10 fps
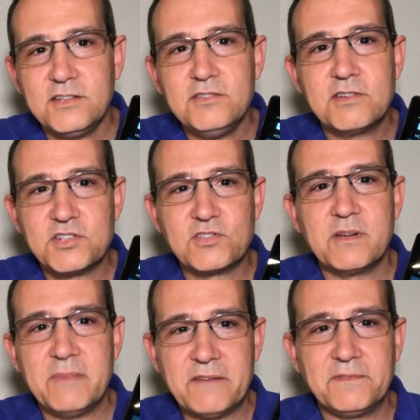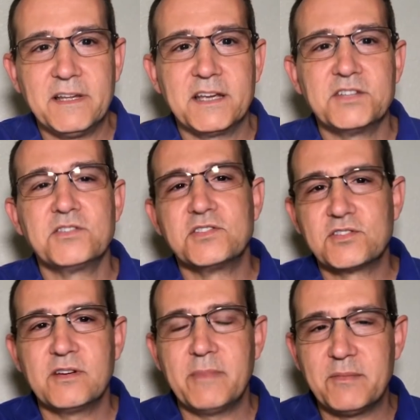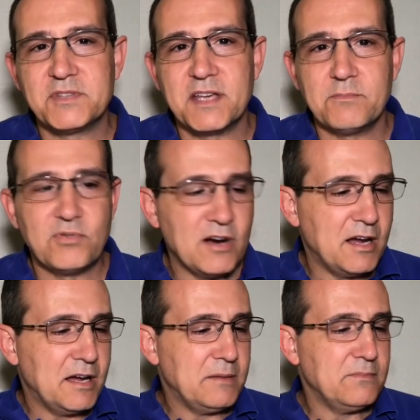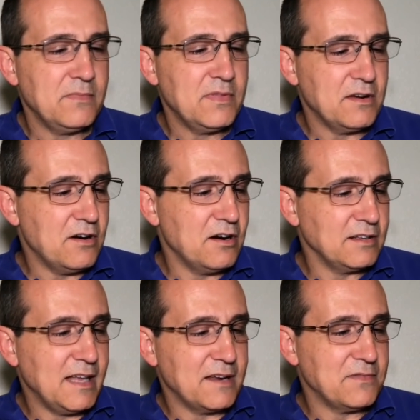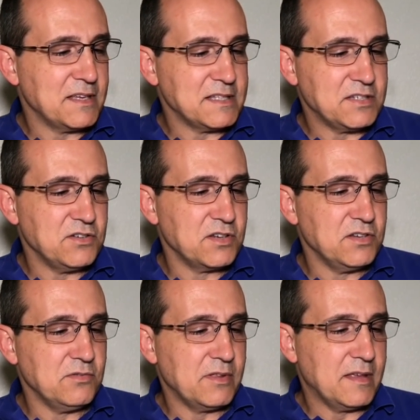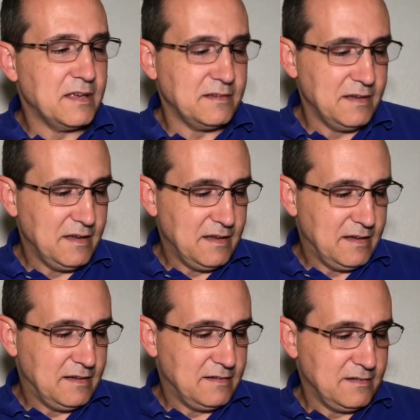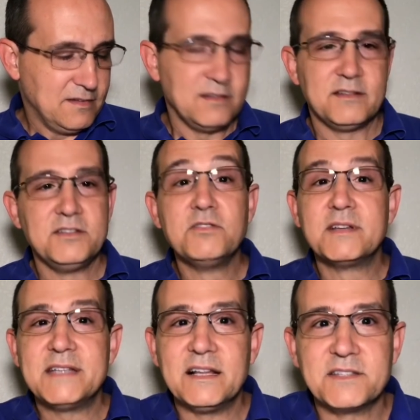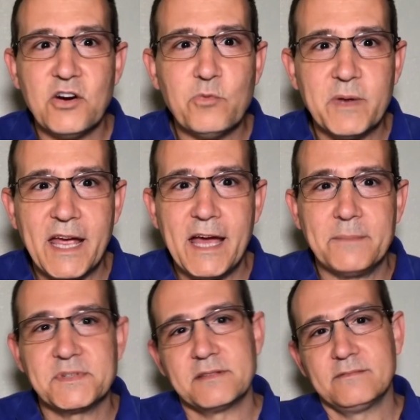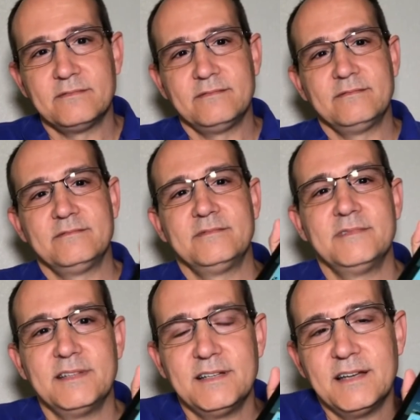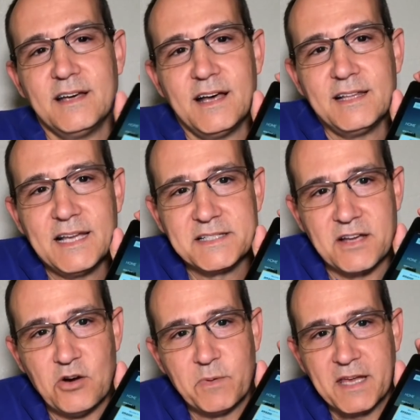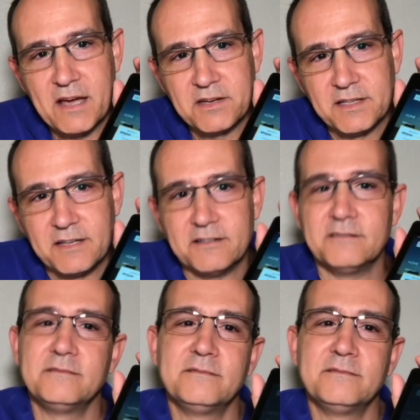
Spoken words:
You can stream Netflix, you can stream Amazon Prime. There are a lot of things that you can do with it. You could tell it to open apps. Alexa, open calculator.